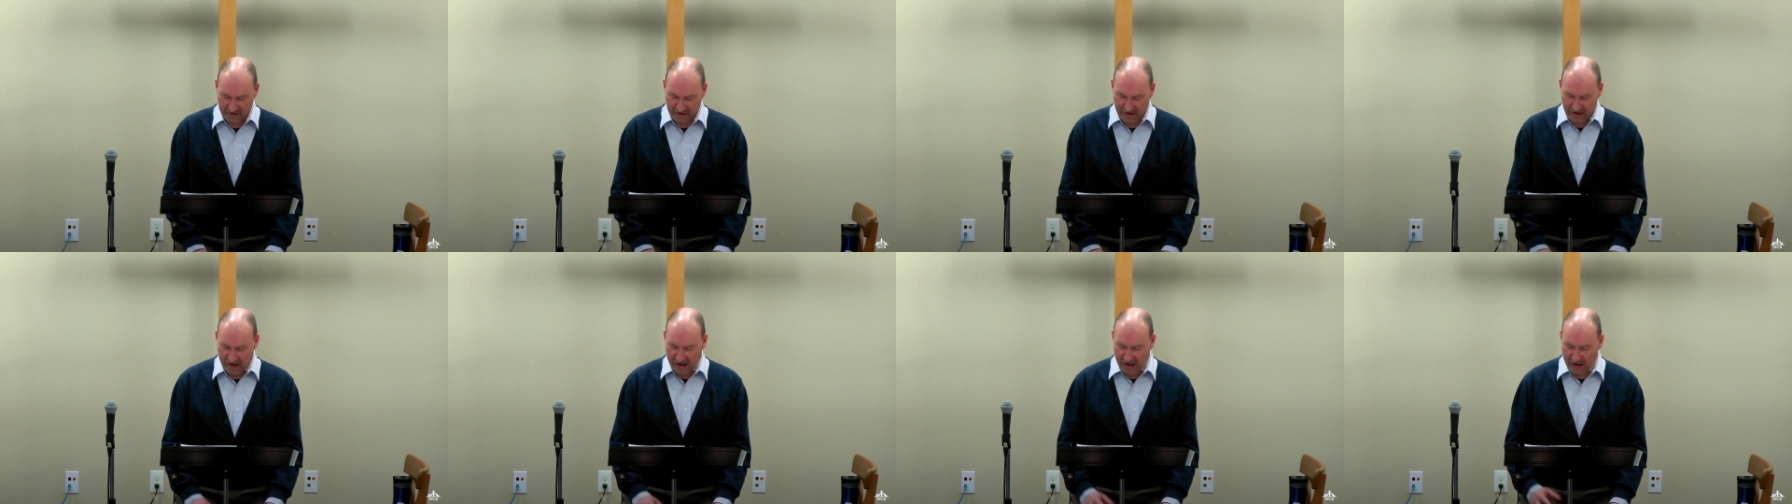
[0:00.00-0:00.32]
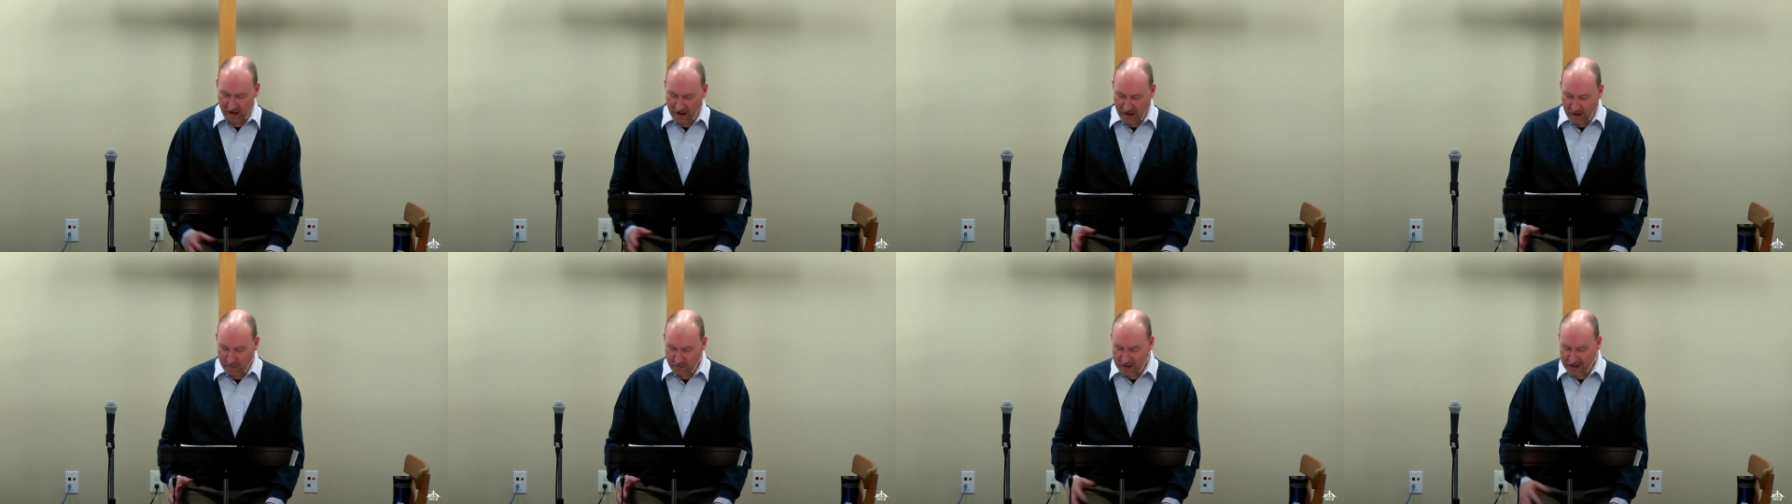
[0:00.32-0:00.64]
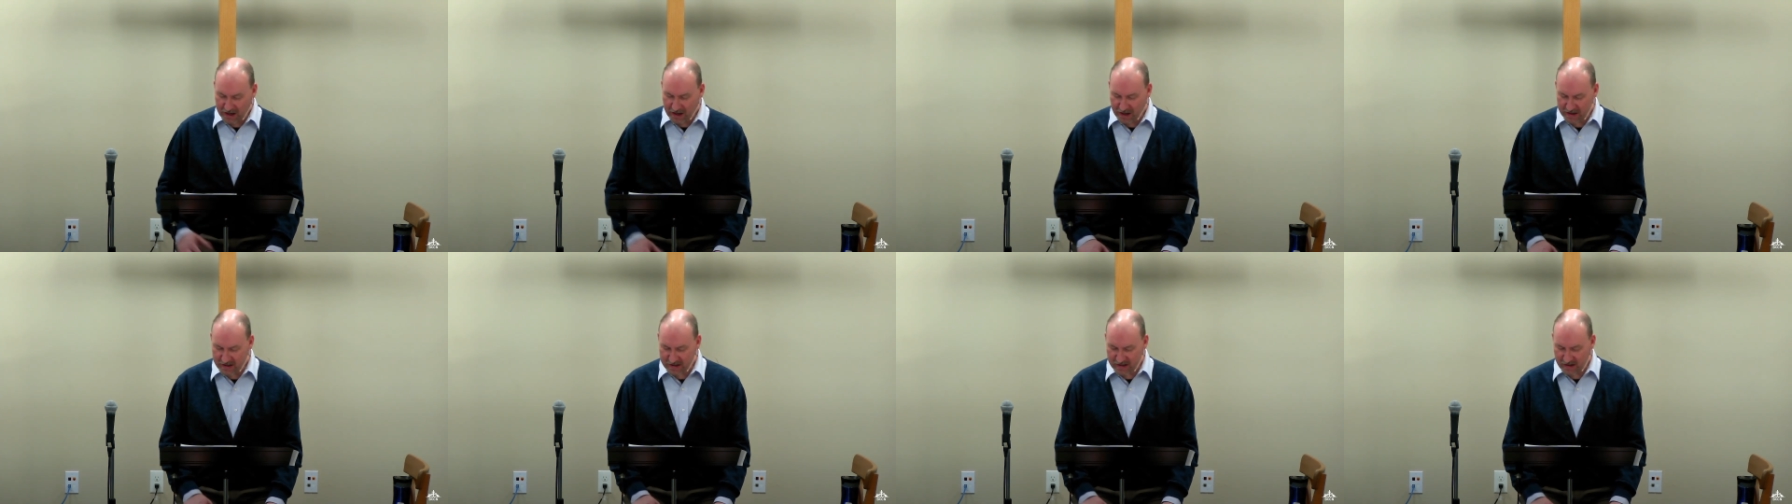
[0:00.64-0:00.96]
And,
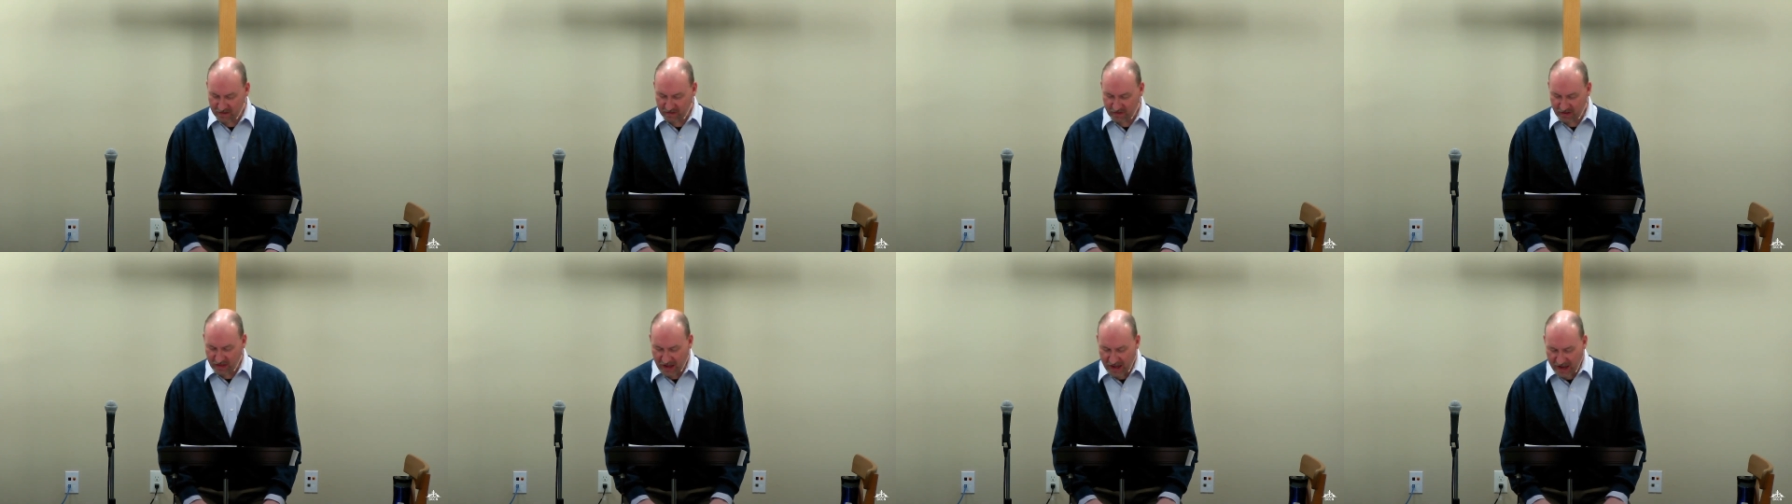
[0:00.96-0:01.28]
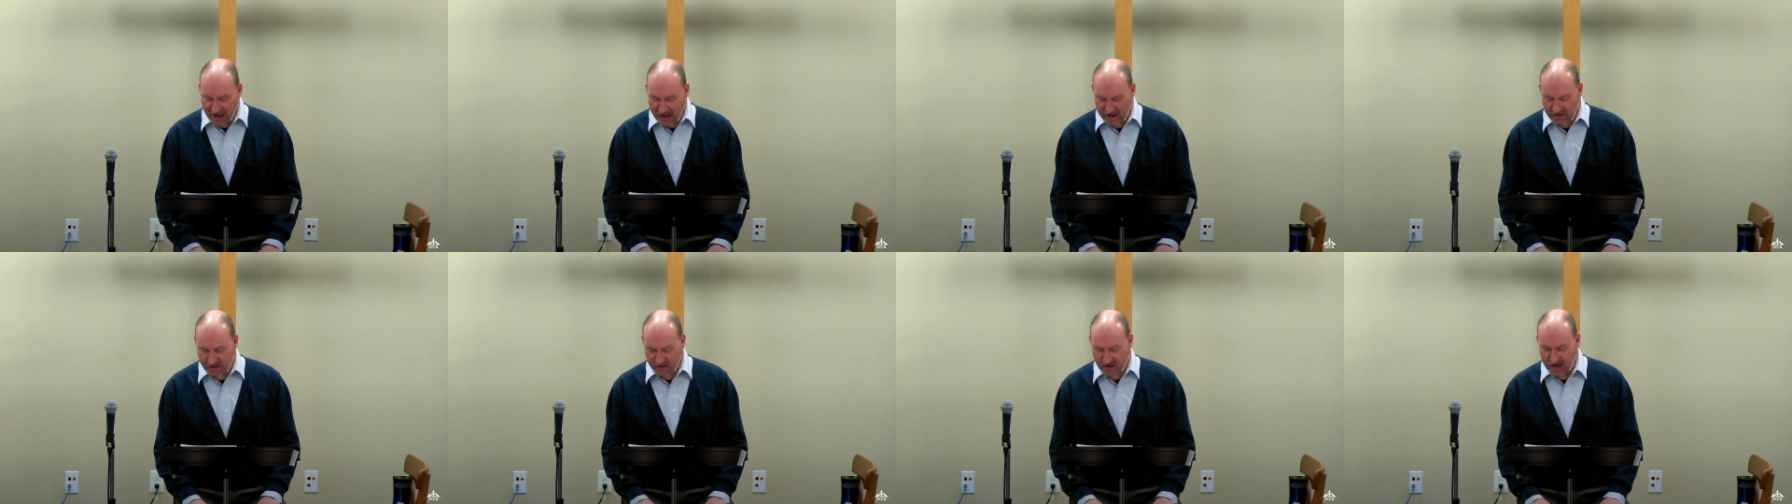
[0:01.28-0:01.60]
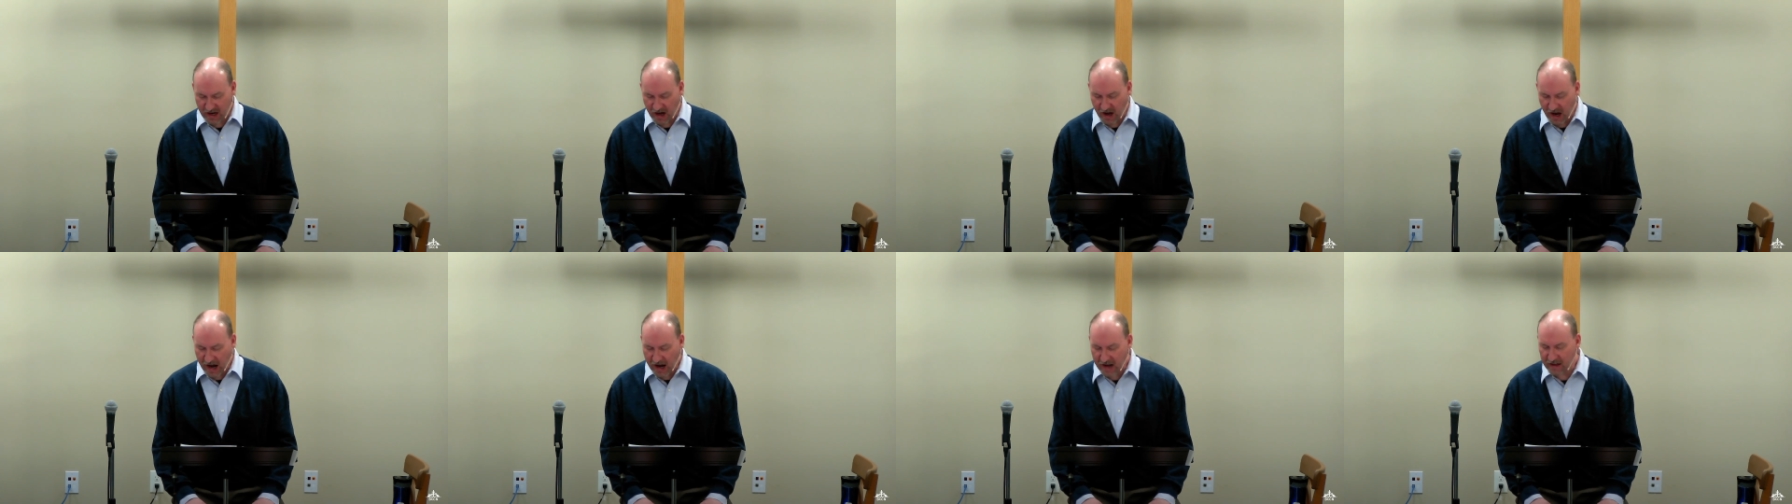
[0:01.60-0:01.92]
because of that, the
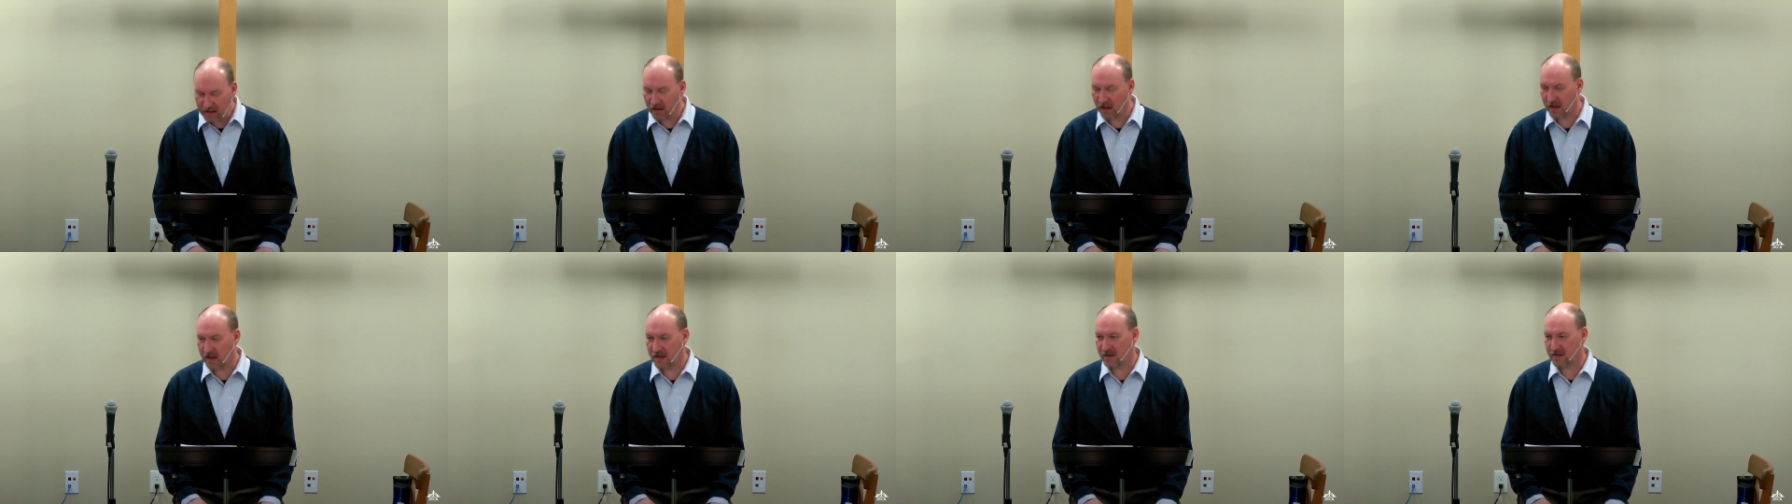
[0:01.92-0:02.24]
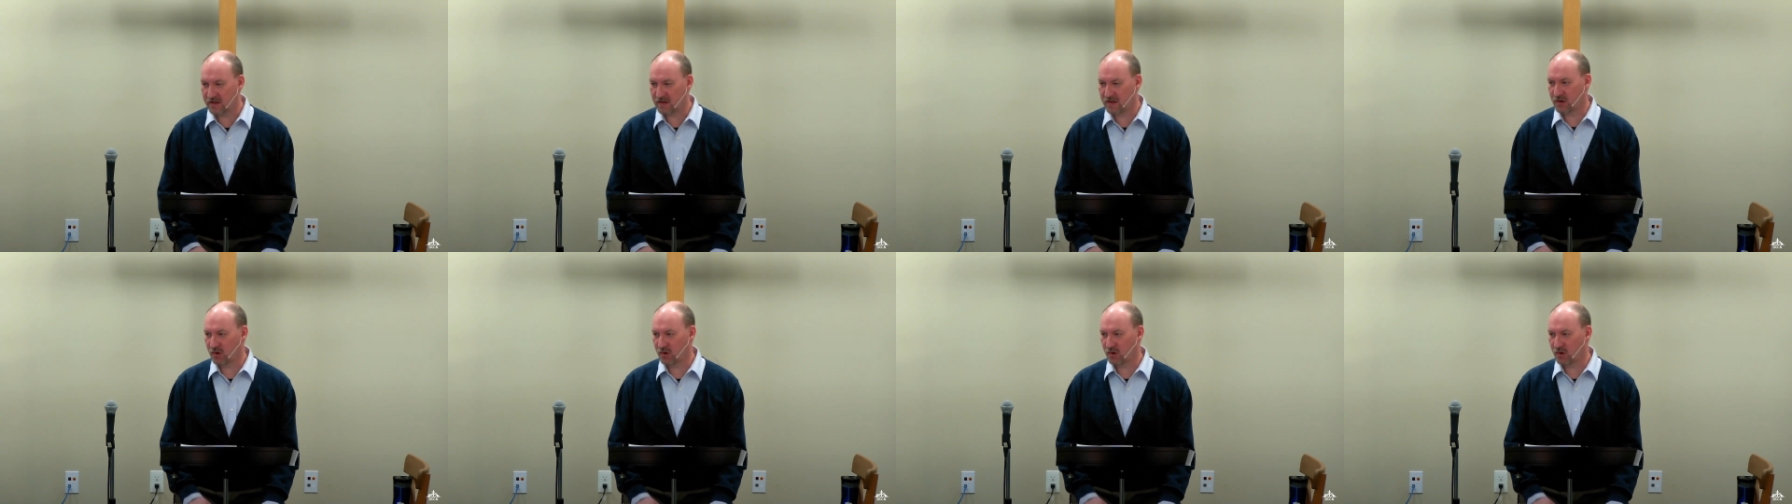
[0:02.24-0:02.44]
islands,